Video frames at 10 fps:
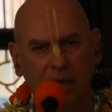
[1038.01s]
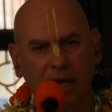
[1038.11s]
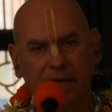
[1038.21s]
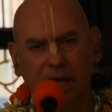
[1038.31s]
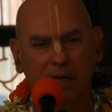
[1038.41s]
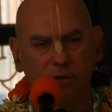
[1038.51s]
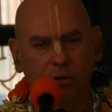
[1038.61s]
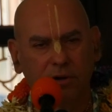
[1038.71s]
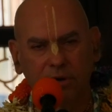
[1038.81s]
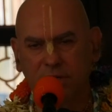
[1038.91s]
a gate
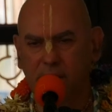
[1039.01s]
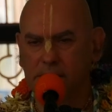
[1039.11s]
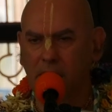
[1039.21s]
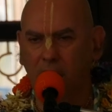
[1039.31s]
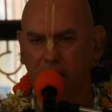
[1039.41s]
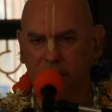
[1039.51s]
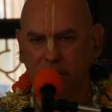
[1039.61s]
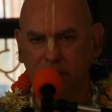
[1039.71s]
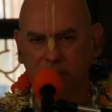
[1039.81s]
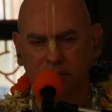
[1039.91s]
to Krishna's
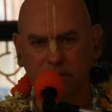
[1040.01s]
heart.